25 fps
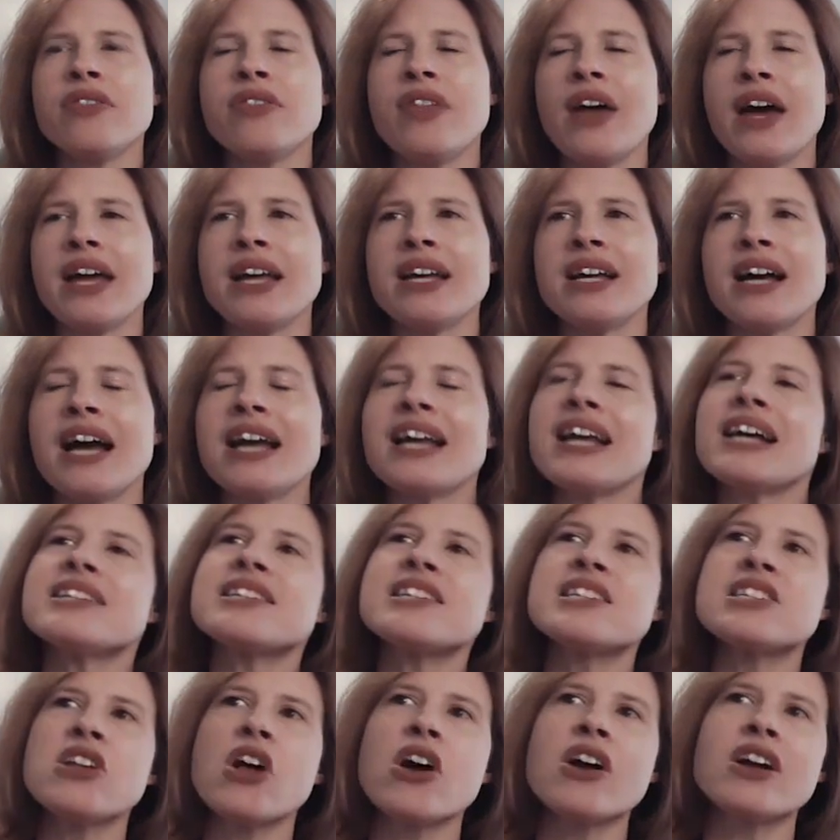that I
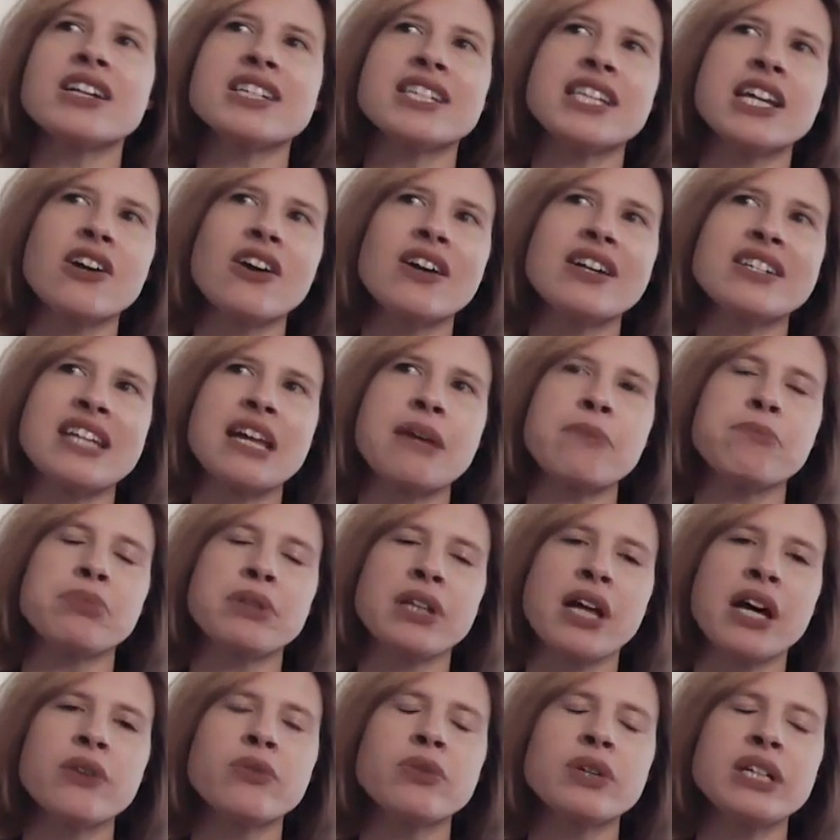guess as long as there is a
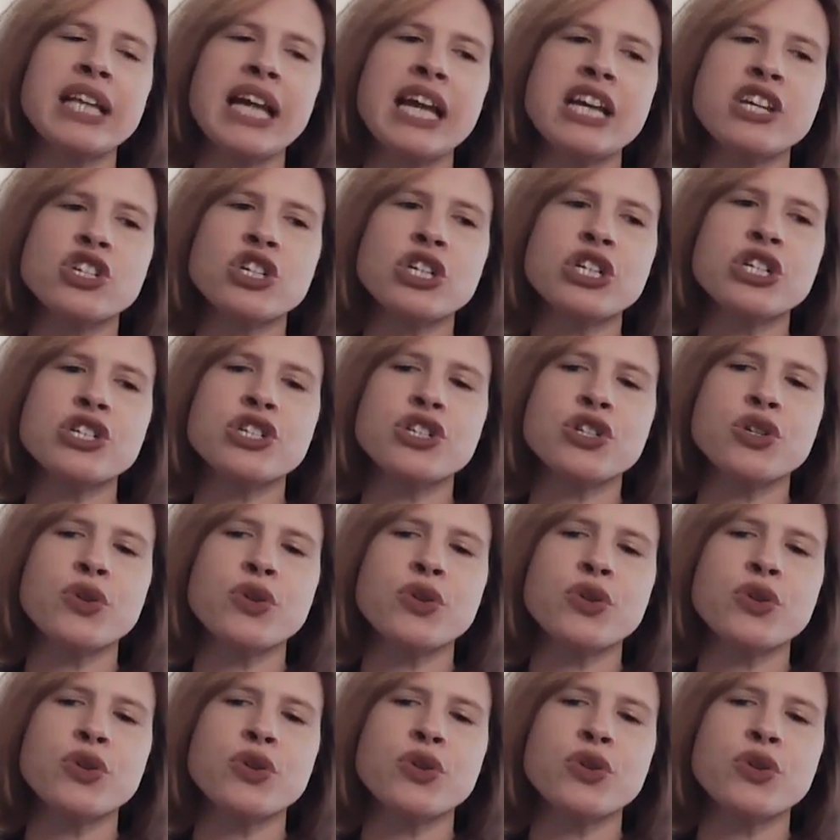blood relation